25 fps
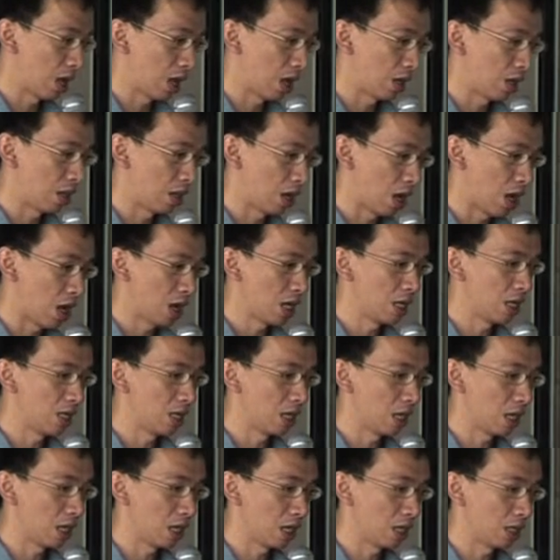the
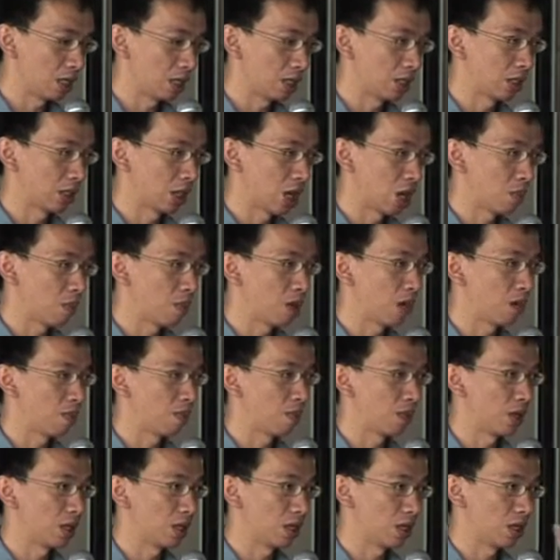idea is come
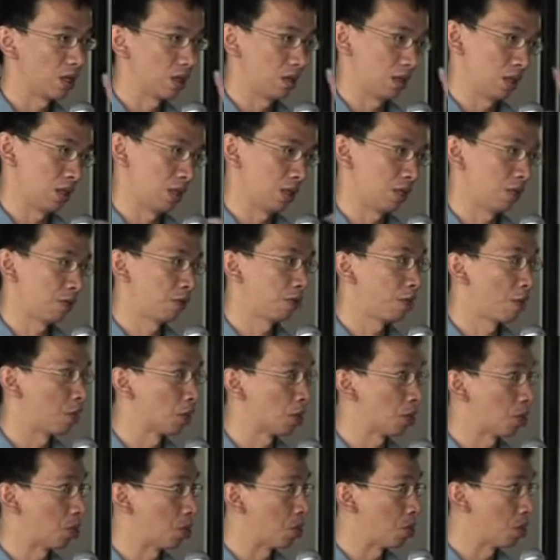up with this
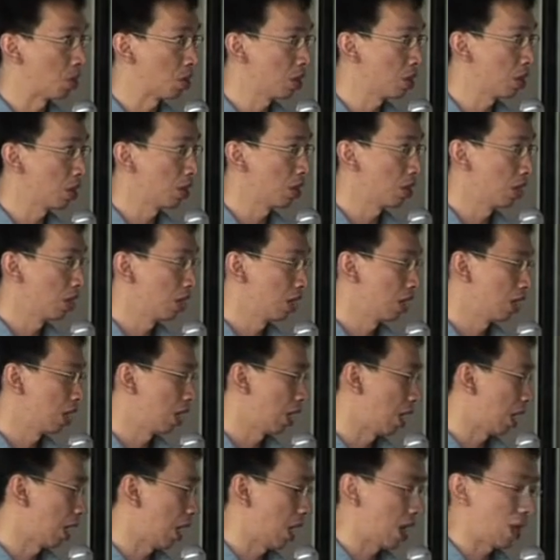photo booth,
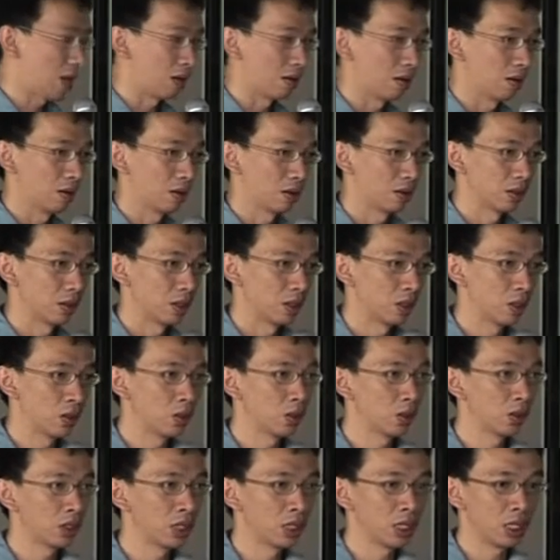and
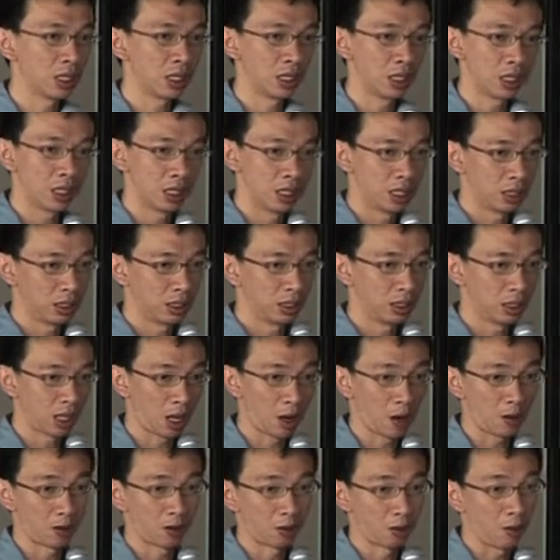using this
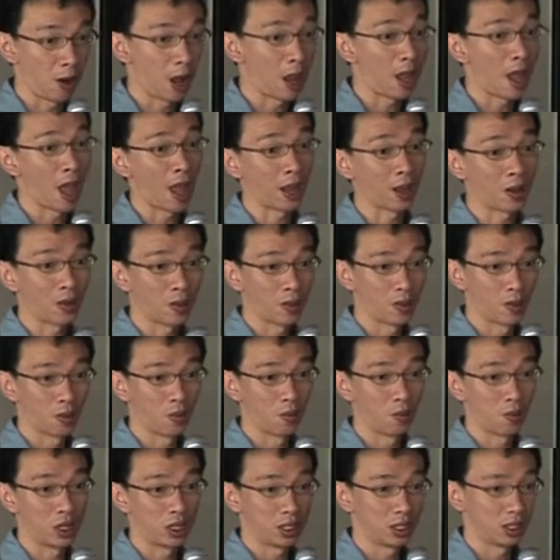triangle,
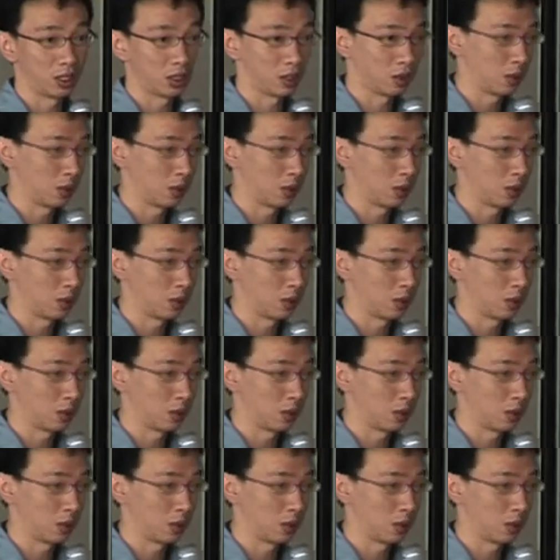which